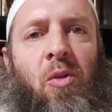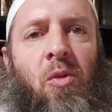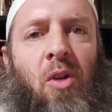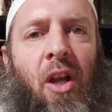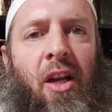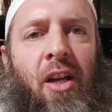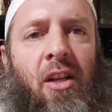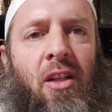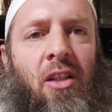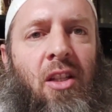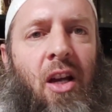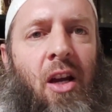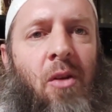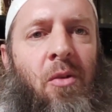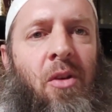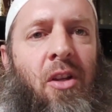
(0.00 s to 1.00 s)
through like a
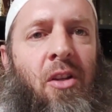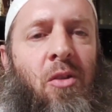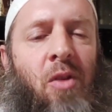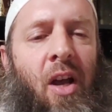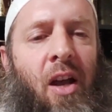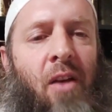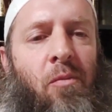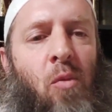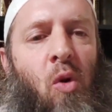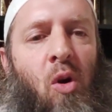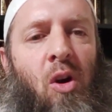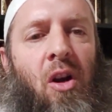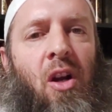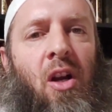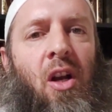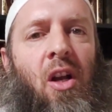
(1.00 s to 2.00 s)
Tahawiyah, you have
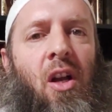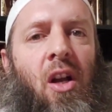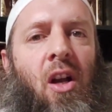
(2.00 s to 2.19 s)
more,